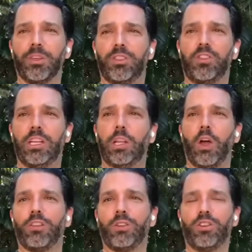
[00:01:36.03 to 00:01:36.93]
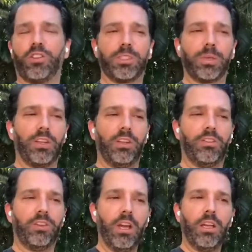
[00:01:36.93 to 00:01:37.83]
You see lawsuits from some of these
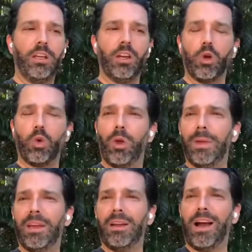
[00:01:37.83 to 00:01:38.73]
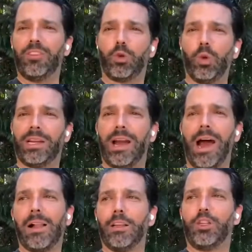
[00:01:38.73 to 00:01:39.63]
young women in high school and
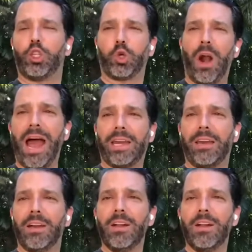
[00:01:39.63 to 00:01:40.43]
college track